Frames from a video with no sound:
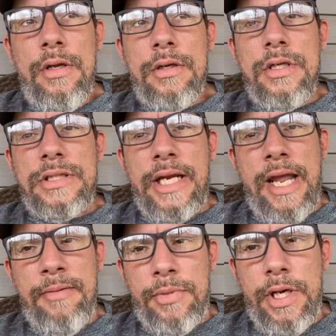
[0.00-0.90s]
because they
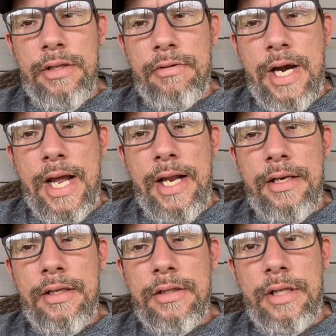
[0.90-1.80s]
can't breathe right.
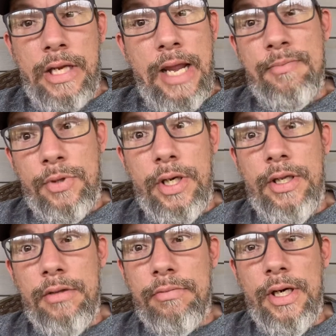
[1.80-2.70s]
They can't
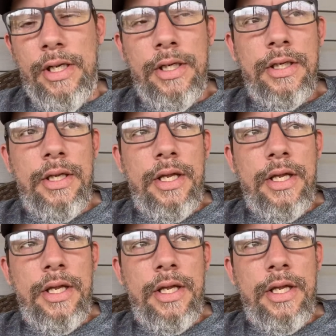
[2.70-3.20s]
breathe, really.